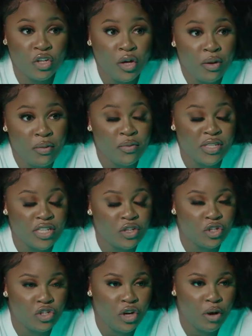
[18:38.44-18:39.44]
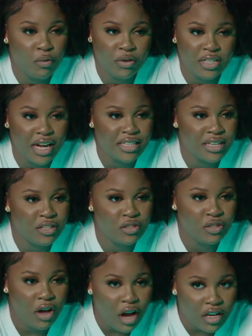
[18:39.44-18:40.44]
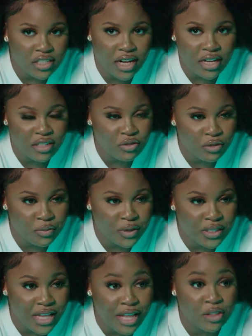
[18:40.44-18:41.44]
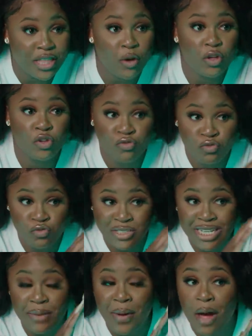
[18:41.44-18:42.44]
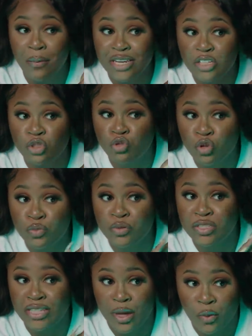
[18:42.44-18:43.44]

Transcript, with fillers: know we was in the shop, what did I say to you? Oh, should I get strawberries? Yeah. And the deep how many strawberries there